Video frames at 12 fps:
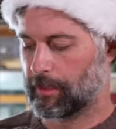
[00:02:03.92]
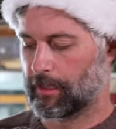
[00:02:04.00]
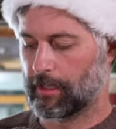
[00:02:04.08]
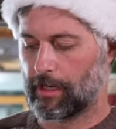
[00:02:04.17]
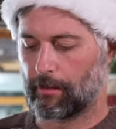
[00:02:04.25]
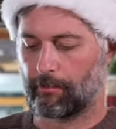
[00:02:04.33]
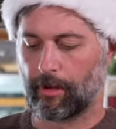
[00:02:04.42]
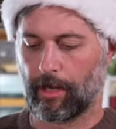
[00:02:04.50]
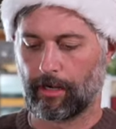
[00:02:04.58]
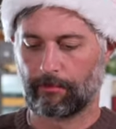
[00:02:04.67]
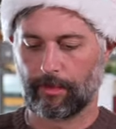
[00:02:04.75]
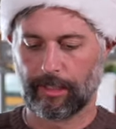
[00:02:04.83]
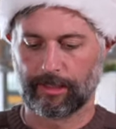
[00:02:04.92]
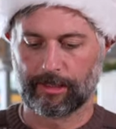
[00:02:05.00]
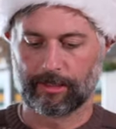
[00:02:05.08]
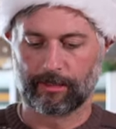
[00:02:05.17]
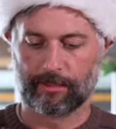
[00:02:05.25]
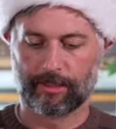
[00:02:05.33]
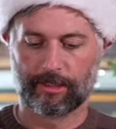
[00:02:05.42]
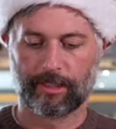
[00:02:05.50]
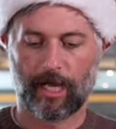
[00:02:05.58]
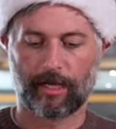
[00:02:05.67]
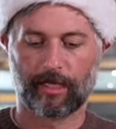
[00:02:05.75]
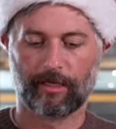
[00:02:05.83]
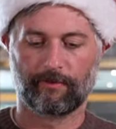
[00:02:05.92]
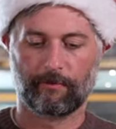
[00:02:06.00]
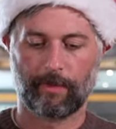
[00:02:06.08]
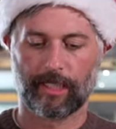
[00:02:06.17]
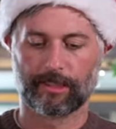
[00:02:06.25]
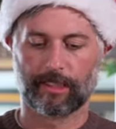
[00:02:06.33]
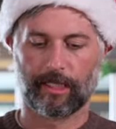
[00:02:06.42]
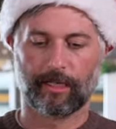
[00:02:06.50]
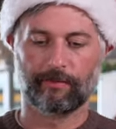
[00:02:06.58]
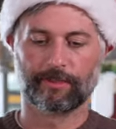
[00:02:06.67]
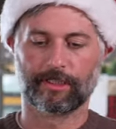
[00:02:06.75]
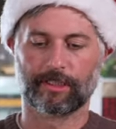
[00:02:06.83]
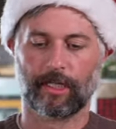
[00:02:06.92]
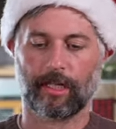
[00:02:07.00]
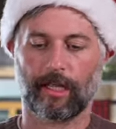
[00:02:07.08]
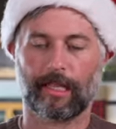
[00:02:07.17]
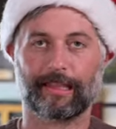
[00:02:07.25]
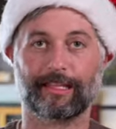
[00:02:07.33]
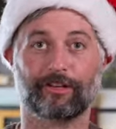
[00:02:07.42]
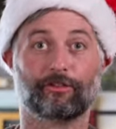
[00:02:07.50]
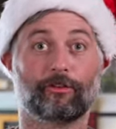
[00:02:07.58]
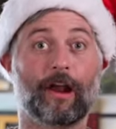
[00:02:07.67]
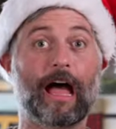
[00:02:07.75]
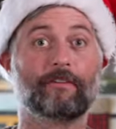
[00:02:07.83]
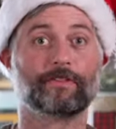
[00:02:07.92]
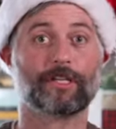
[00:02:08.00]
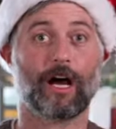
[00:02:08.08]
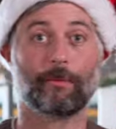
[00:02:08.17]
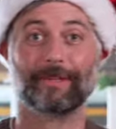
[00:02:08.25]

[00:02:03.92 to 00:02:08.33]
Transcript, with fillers: in our bottomless stocking of amazing gifts, the draft top.